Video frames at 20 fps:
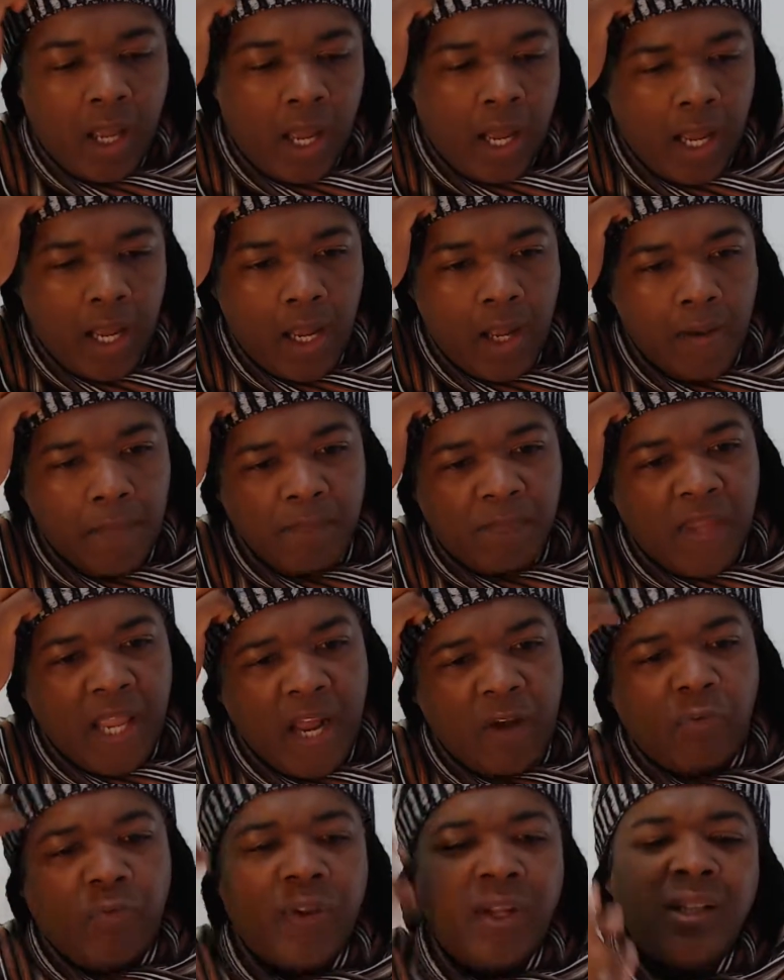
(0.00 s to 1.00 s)
I
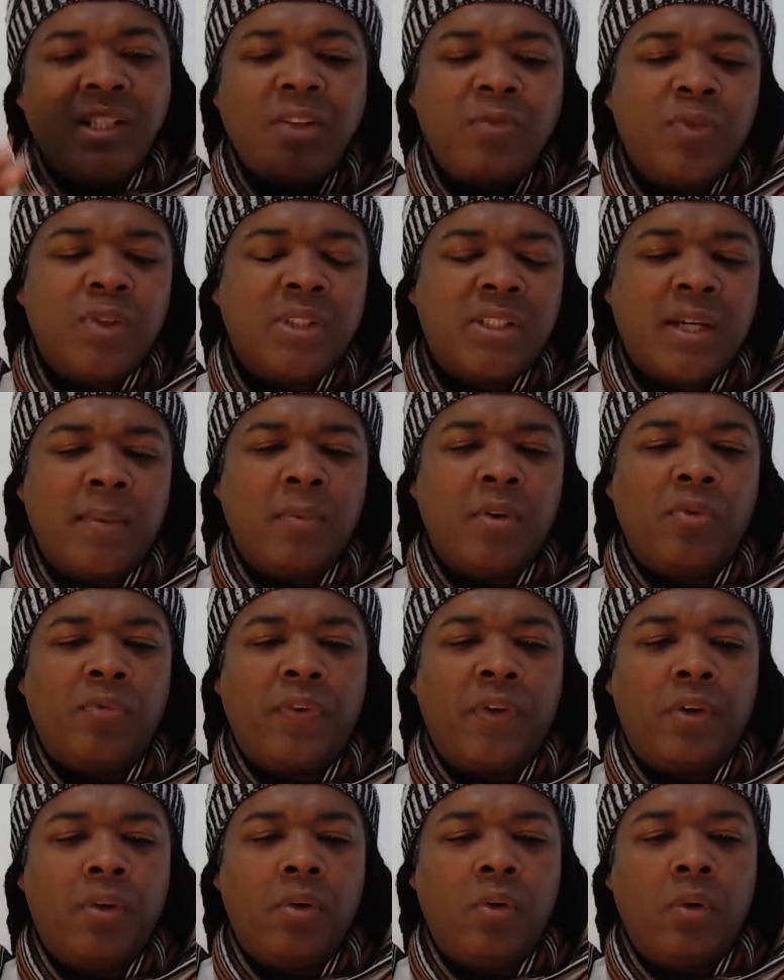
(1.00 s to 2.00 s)
feel that for some of
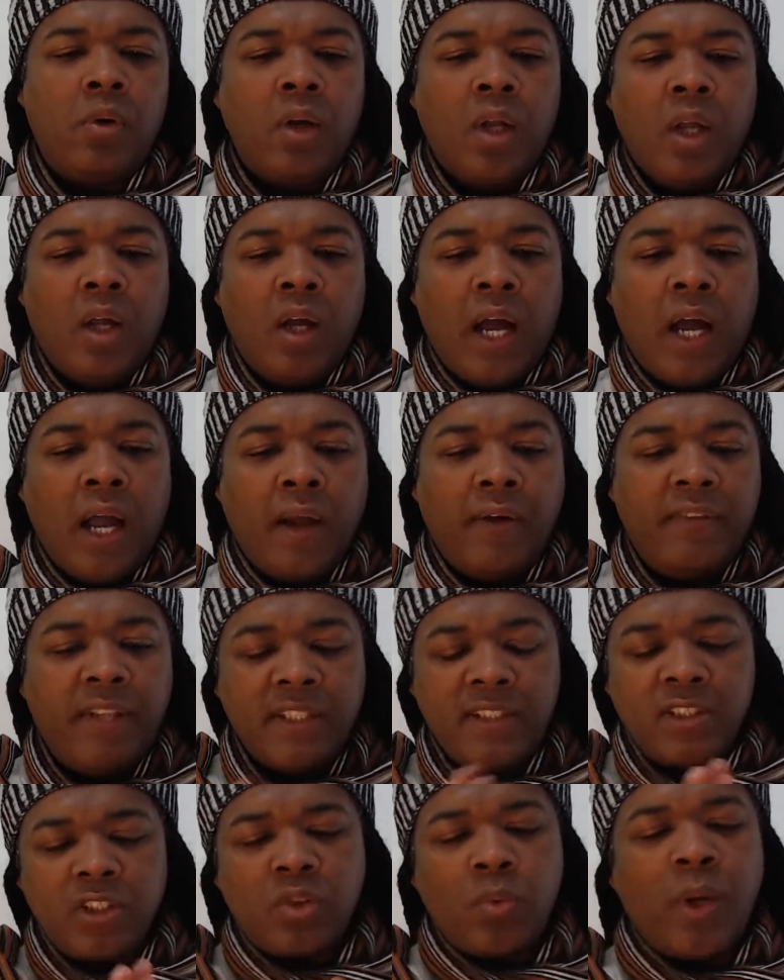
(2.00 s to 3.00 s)
you, this
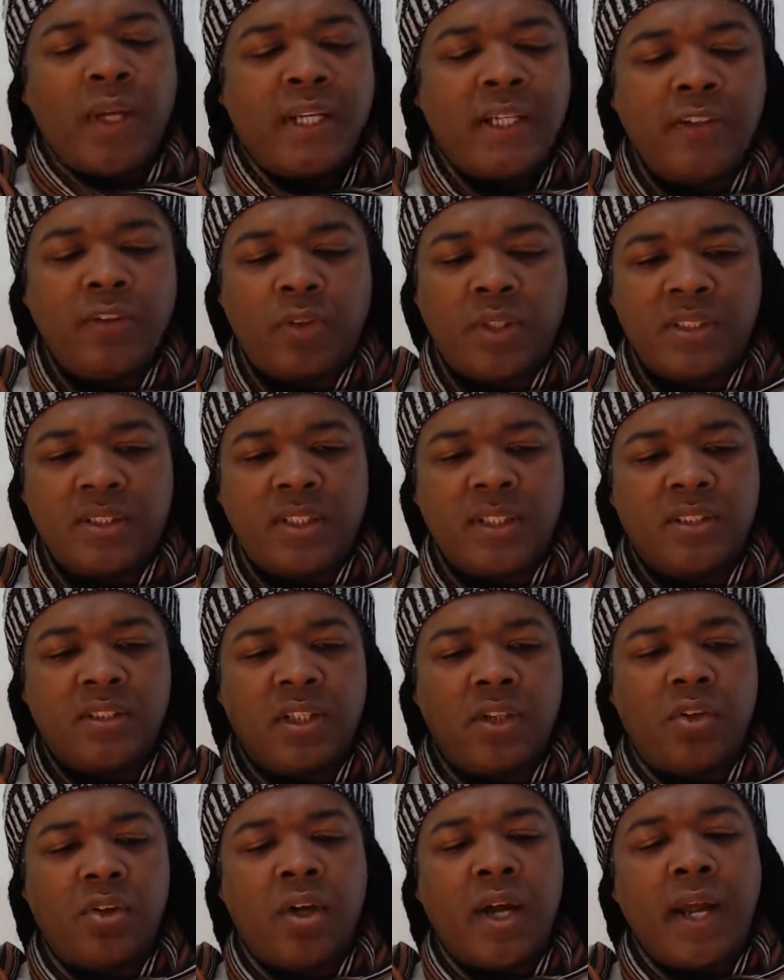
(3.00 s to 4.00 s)
is quite interesting. So
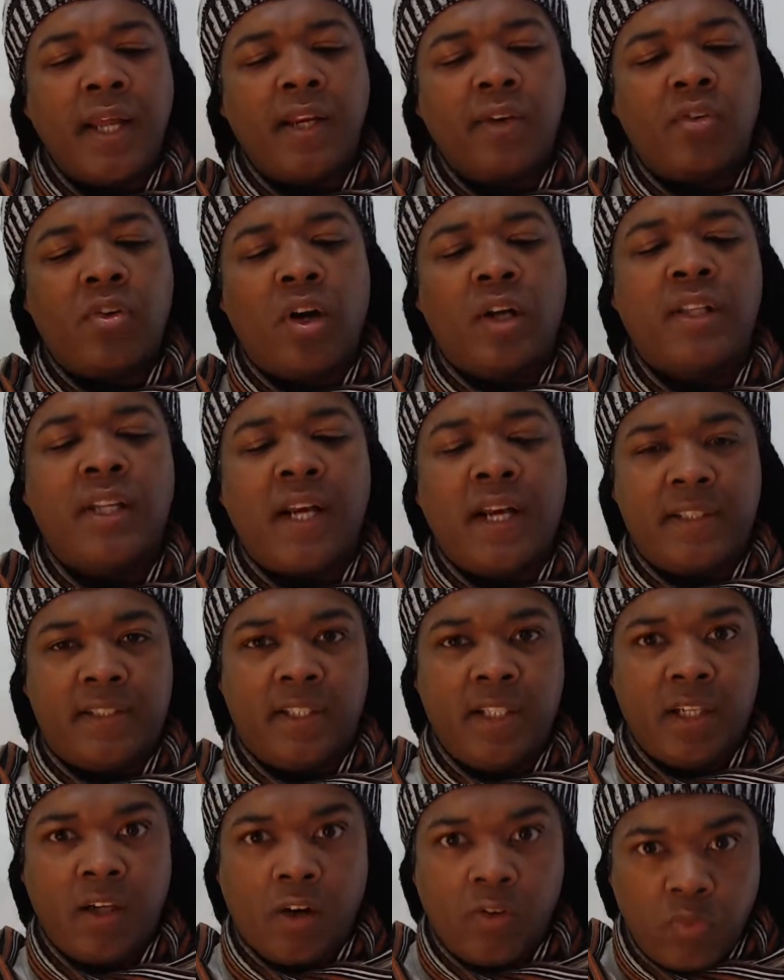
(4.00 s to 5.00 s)
you kind of got the
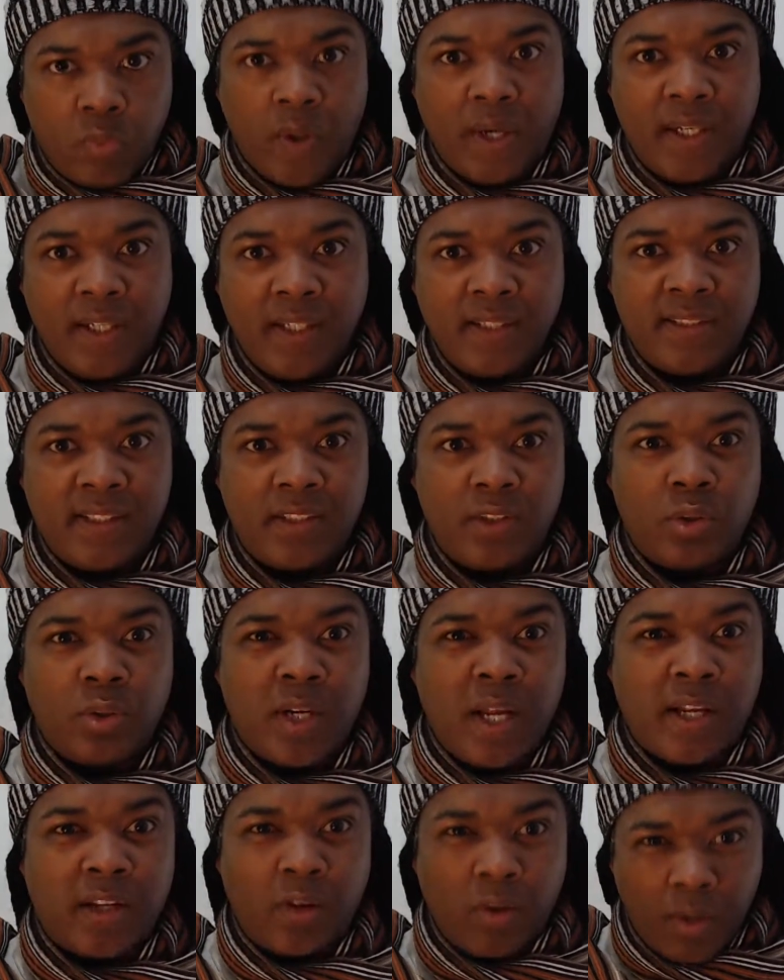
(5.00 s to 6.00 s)
idea of what it is that you'd
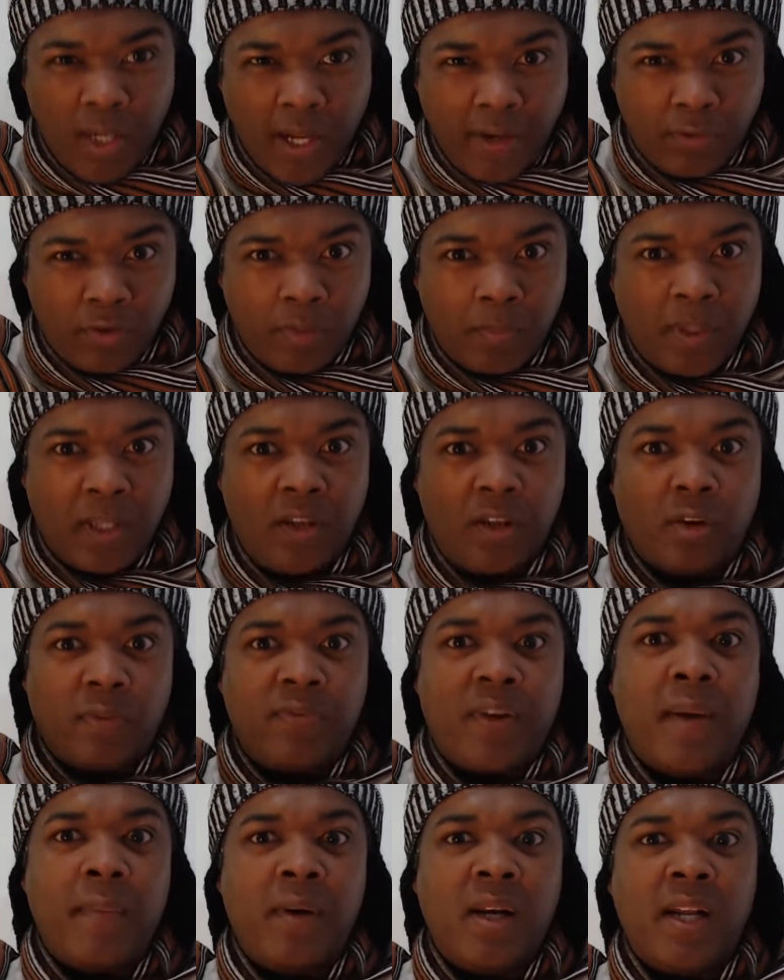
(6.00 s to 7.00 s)
like your life to be, your
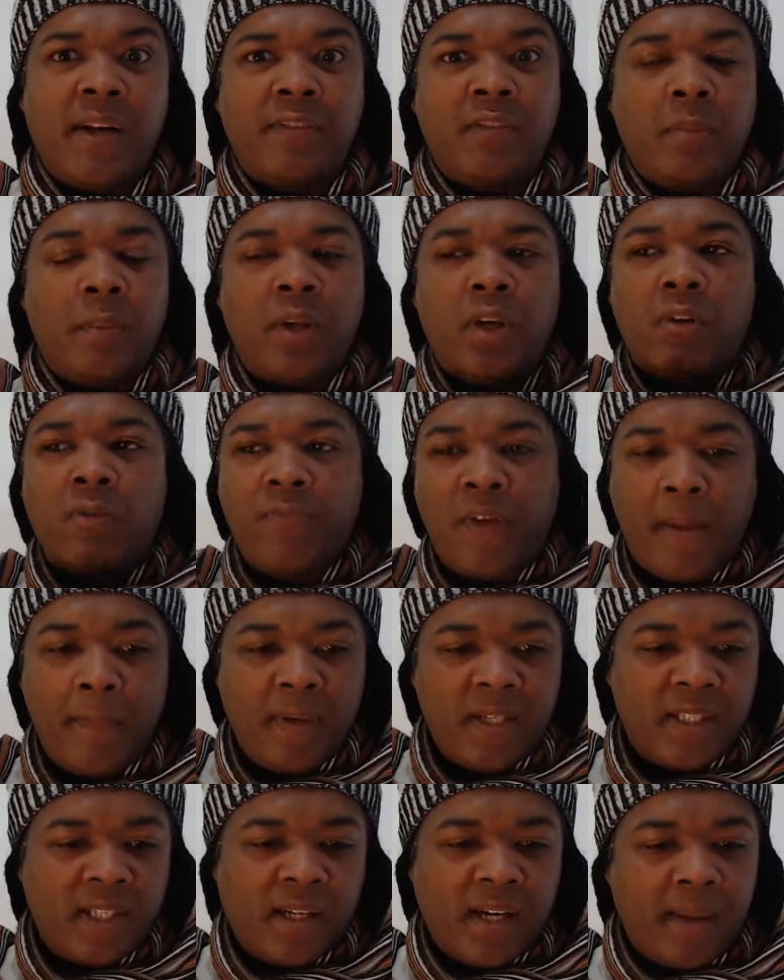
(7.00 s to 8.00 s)
family life to be, your family
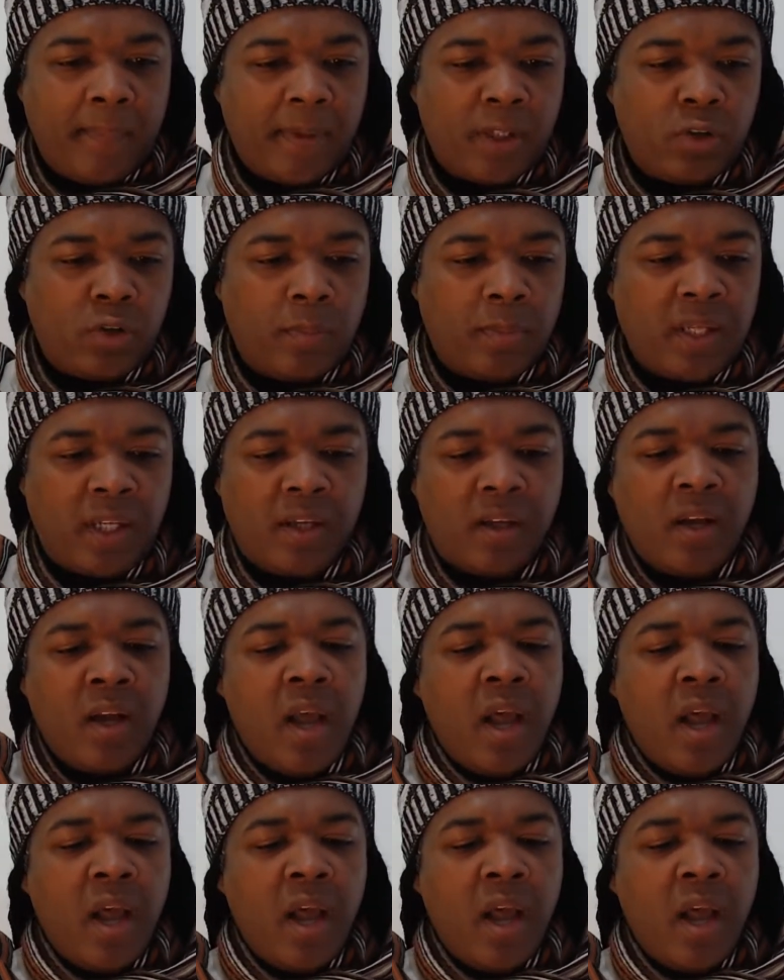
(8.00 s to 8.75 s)
dynamic to be.